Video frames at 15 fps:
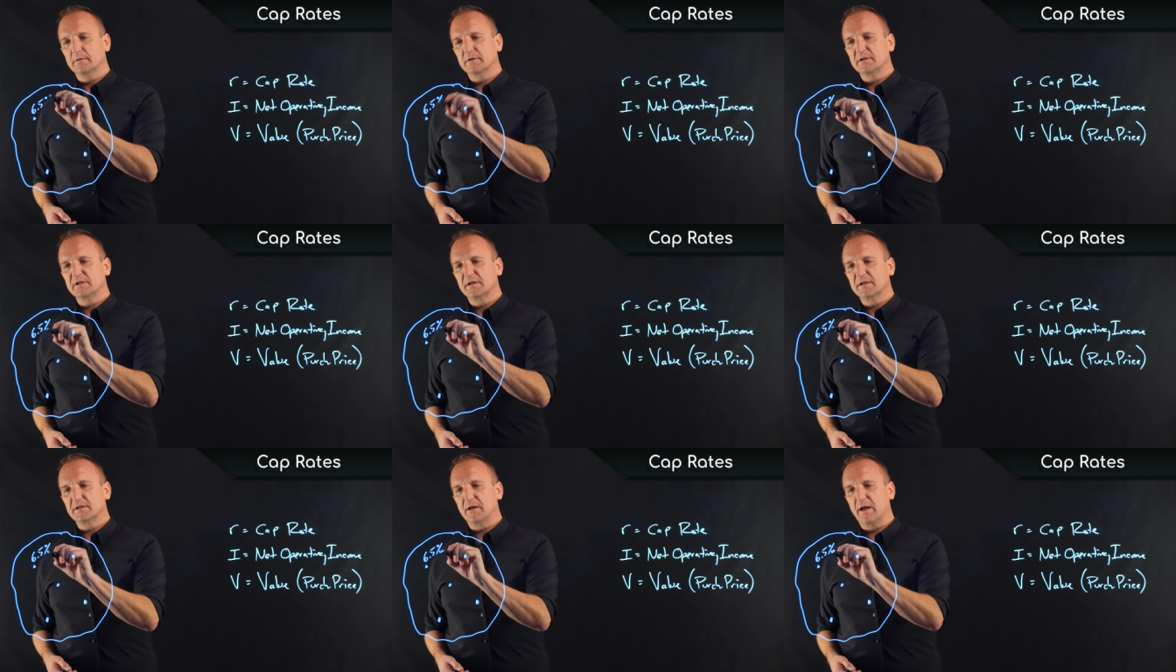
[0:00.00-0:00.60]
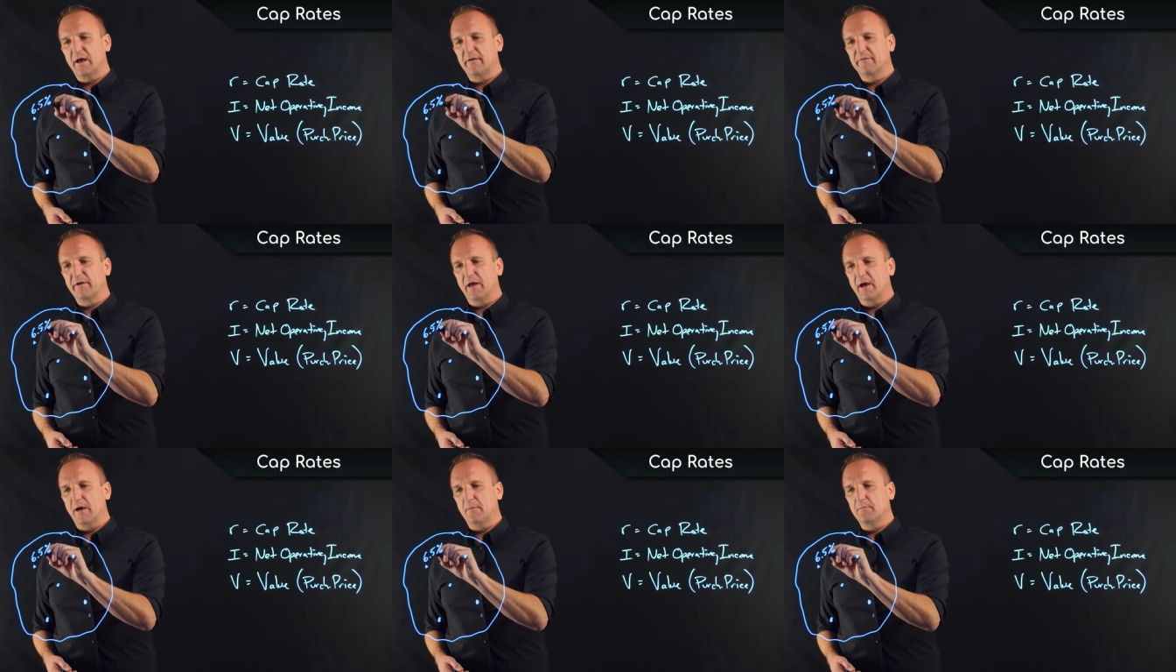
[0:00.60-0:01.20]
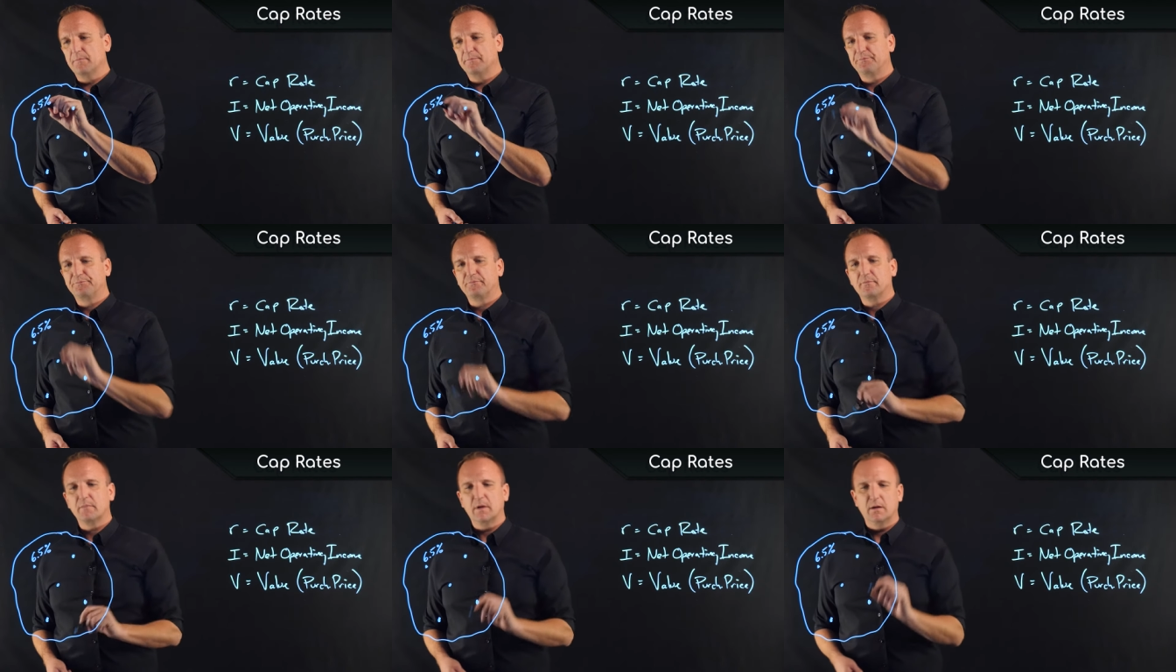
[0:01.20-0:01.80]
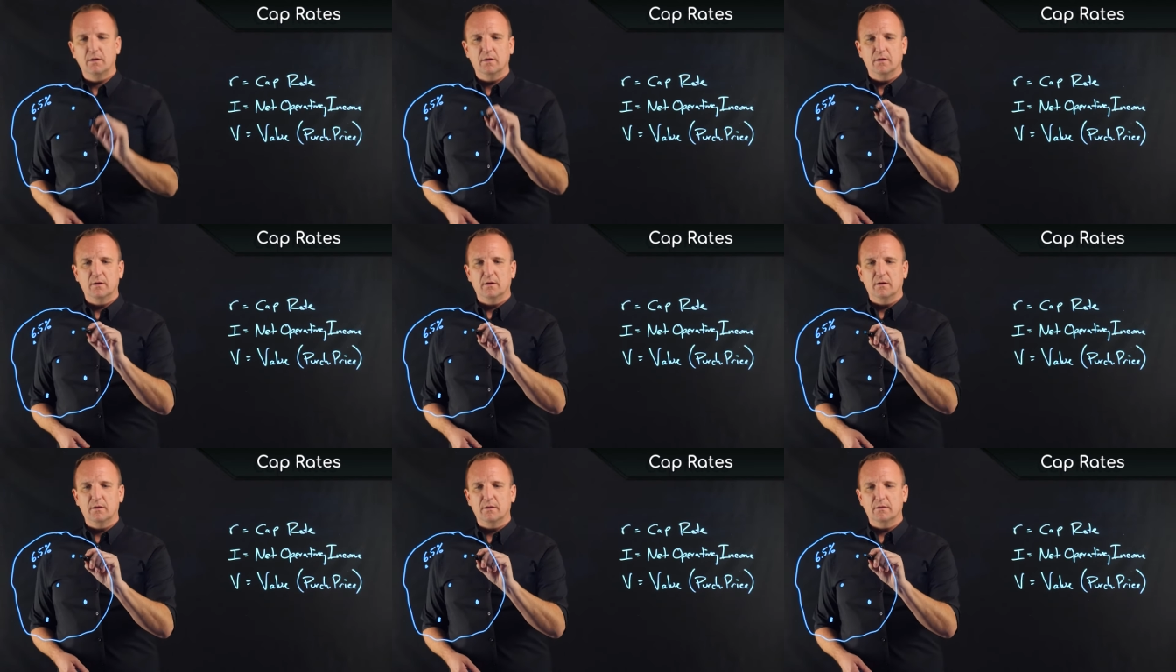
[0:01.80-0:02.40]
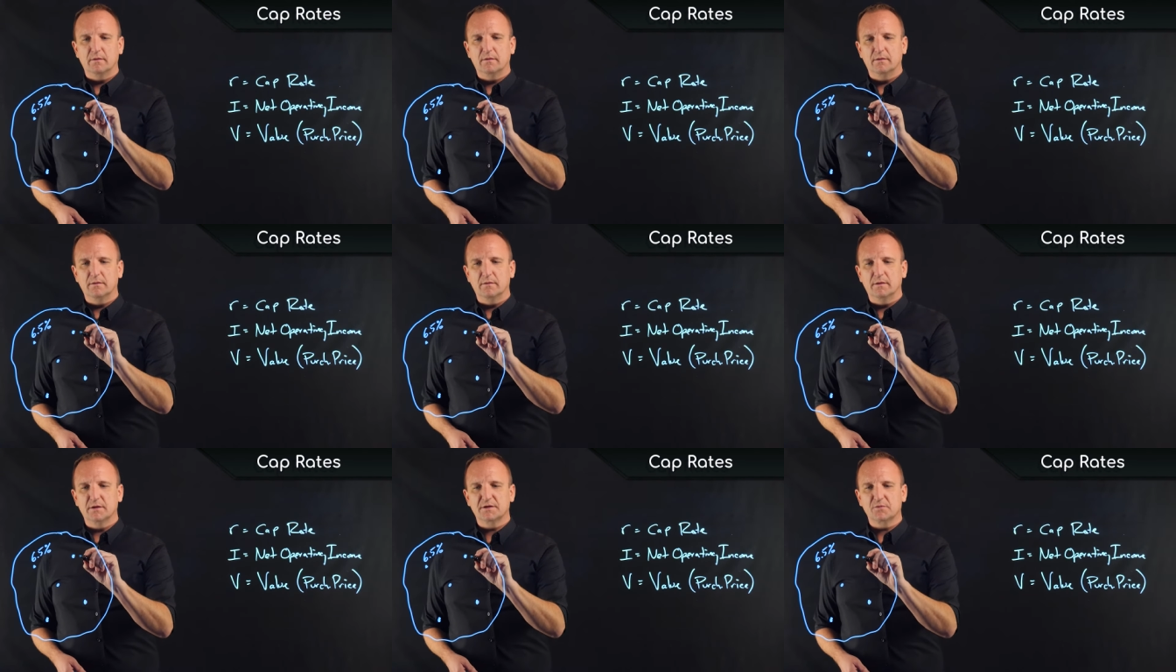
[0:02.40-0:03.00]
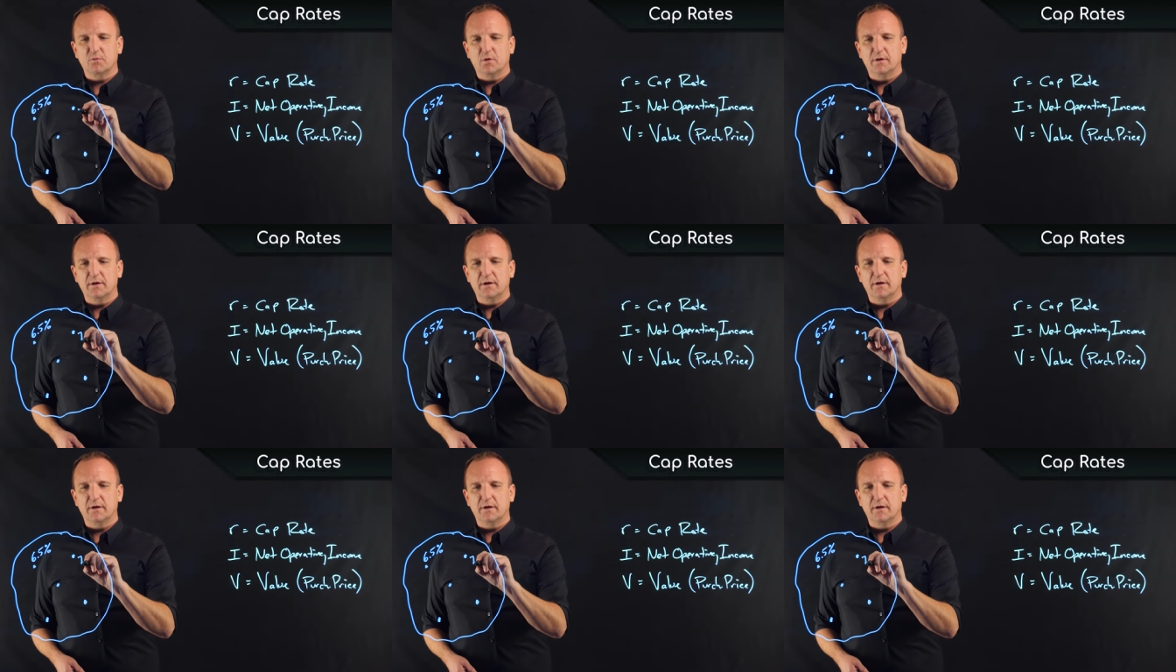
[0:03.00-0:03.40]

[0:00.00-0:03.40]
6.5 cap. This one